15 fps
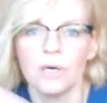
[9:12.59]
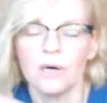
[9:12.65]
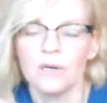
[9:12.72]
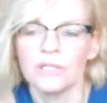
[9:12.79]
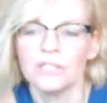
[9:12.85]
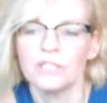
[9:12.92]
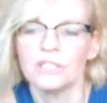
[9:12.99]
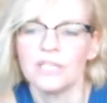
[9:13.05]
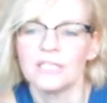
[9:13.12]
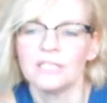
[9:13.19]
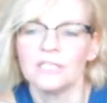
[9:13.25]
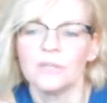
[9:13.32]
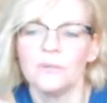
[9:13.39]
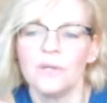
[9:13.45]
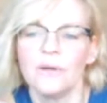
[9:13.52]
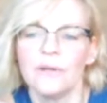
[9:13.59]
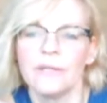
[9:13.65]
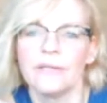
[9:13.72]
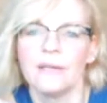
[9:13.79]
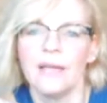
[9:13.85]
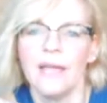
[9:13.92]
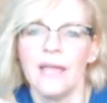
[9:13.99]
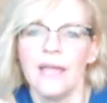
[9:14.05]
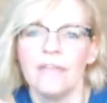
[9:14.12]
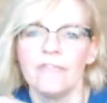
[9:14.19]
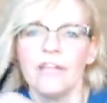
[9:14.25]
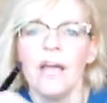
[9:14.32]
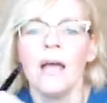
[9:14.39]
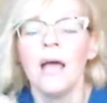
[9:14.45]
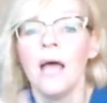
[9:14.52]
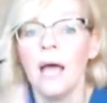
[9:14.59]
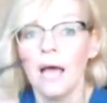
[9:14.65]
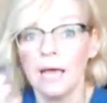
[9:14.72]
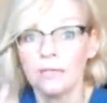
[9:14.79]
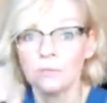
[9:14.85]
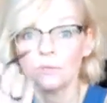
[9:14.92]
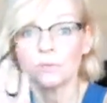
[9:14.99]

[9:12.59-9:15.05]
eyeshadow liner area, and